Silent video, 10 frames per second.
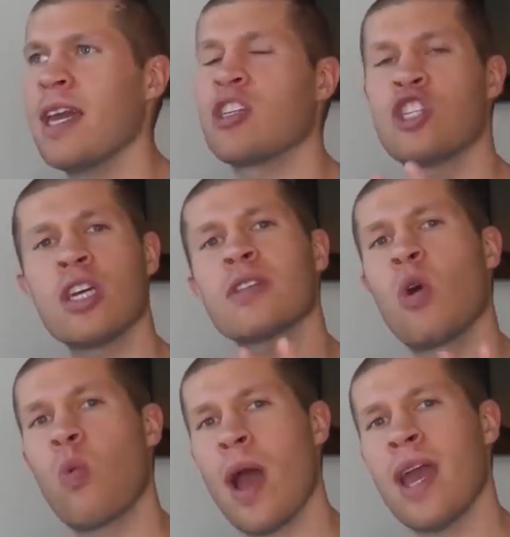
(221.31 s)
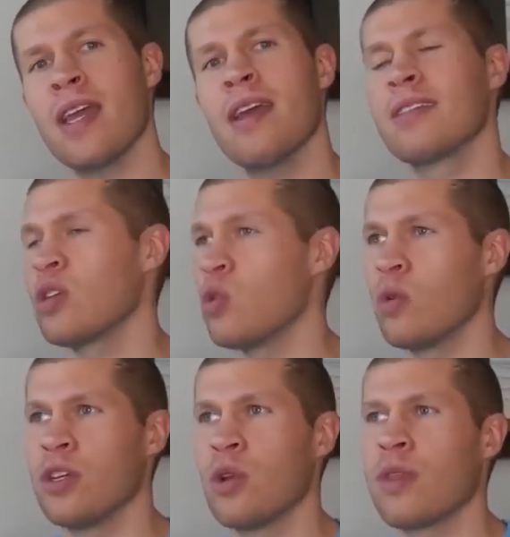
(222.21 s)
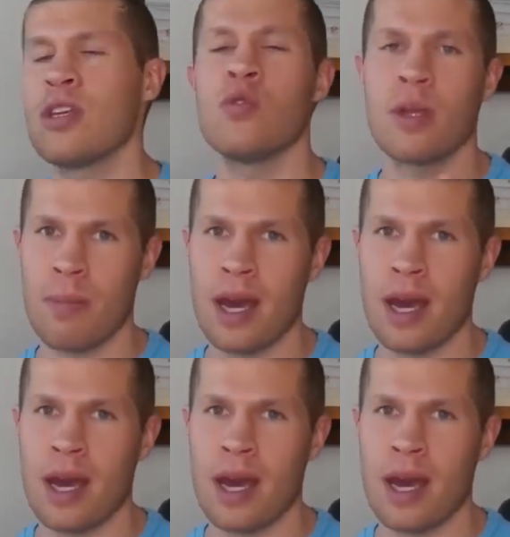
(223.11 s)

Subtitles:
It's just a way to, that you can